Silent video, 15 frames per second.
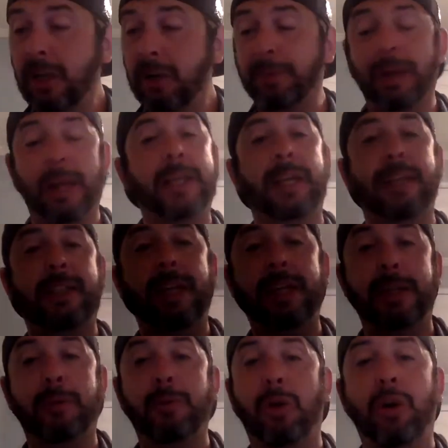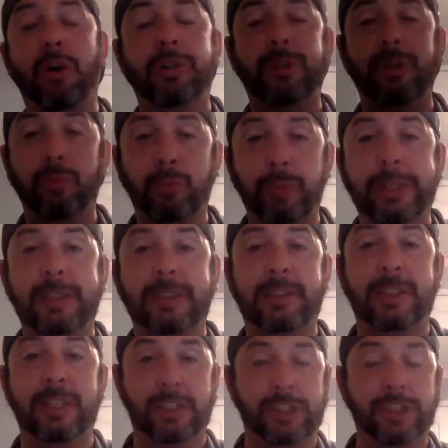But like I said, there were also
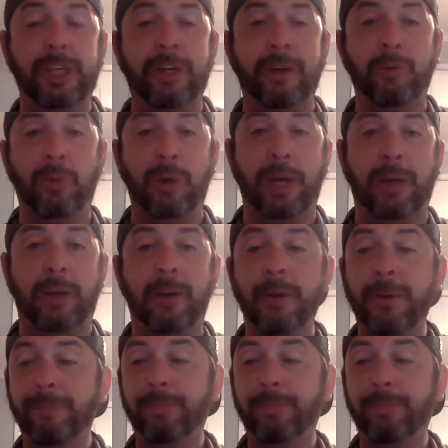weeks this year where